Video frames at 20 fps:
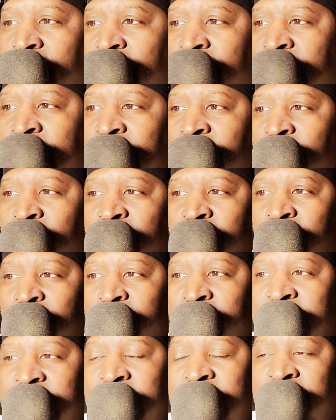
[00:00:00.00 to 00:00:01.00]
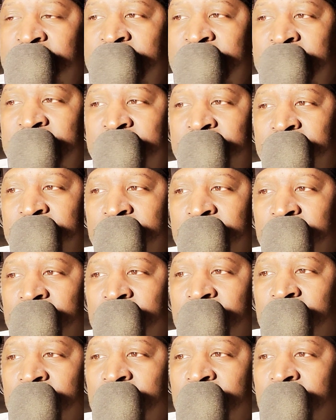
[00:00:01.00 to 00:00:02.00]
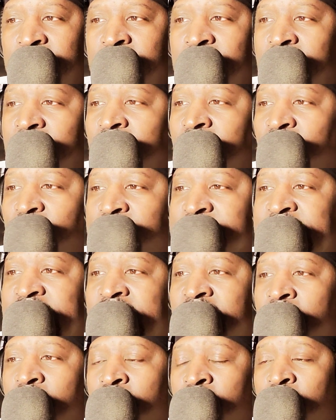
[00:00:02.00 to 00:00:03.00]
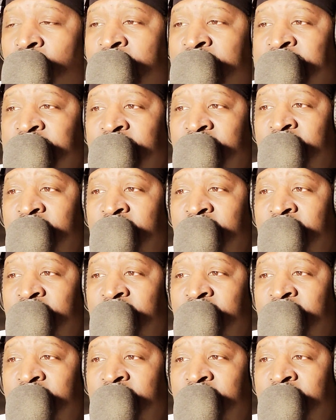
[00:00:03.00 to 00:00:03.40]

Killed through DD. on count one